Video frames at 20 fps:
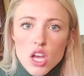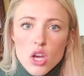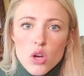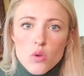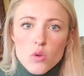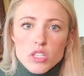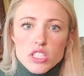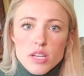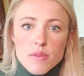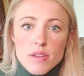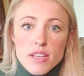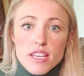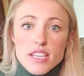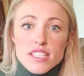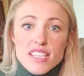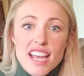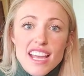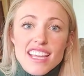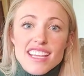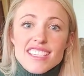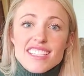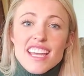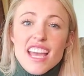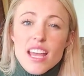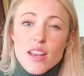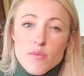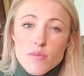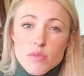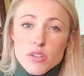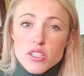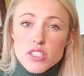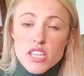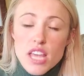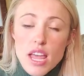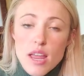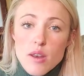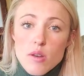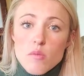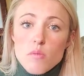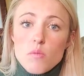which is I eat
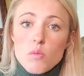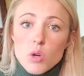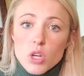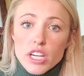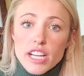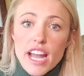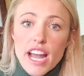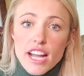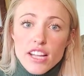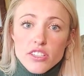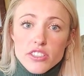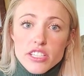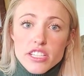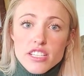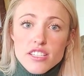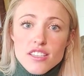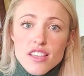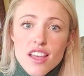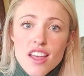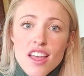10% more calories